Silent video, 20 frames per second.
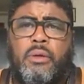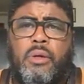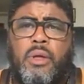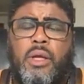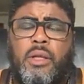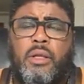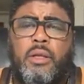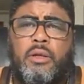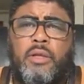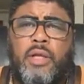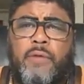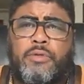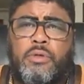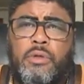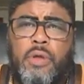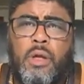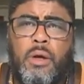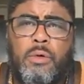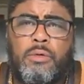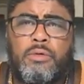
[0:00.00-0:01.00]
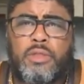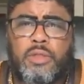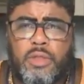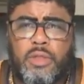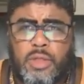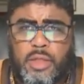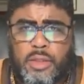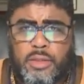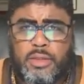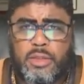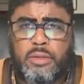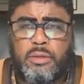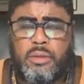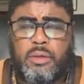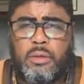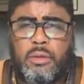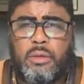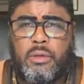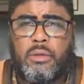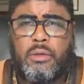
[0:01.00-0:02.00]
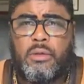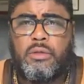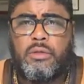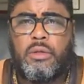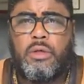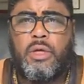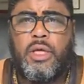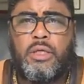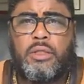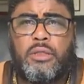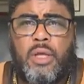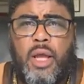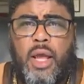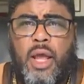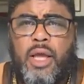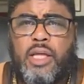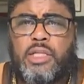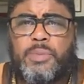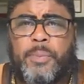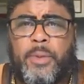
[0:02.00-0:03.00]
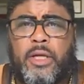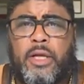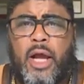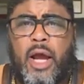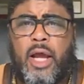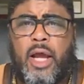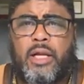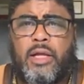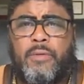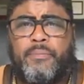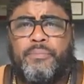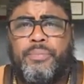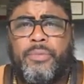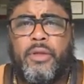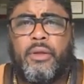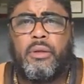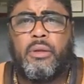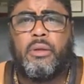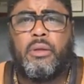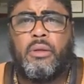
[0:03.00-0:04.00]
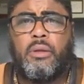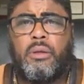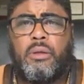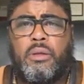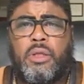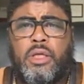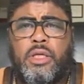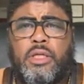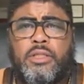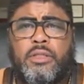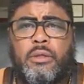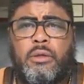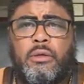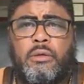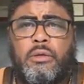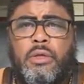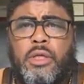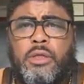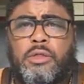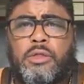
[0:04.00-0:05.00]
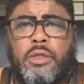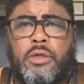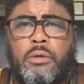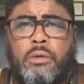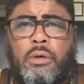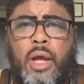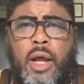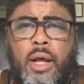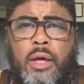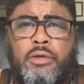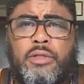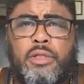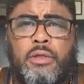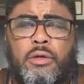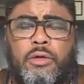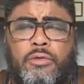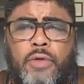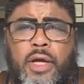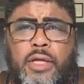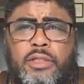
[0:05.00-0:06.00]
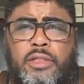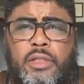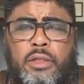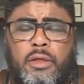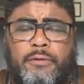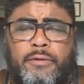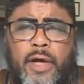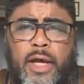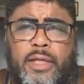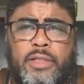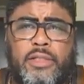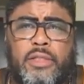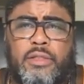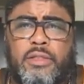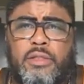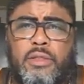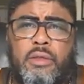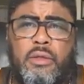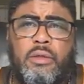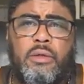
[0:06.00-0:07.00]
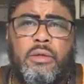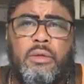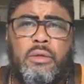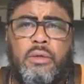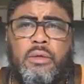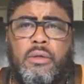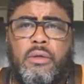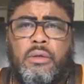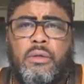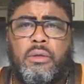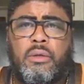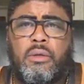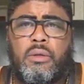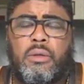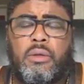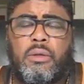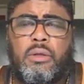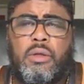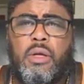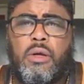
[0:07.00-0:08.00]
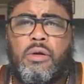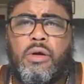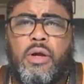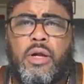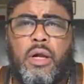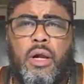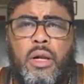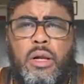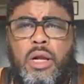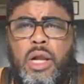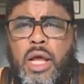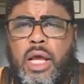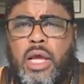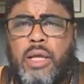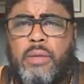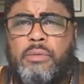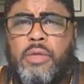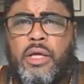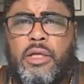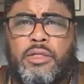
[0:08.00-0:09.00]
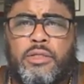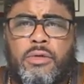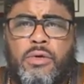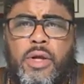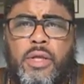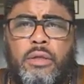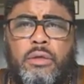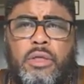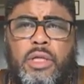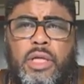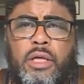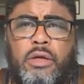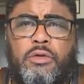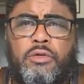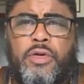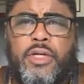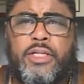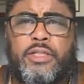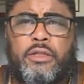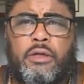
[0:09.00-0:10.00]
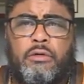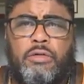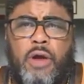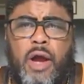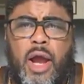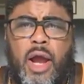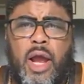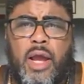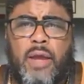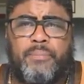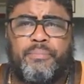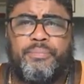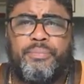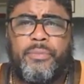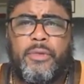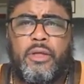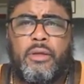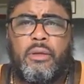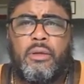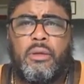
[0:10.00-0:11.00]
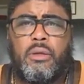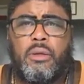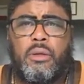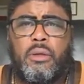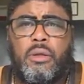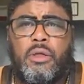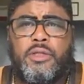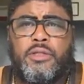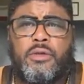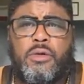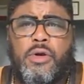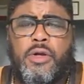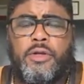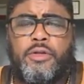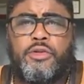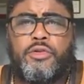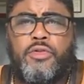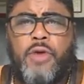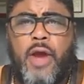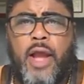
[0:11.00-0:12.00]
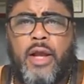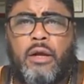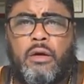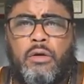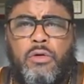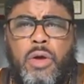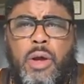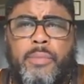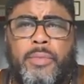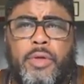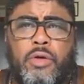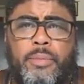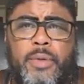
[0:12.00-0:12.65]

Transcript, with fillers: And the devil knows this. So he's expediting these digital house arrest devices. Then they're going to claim that it's going to decrease crime. It's going to track criminal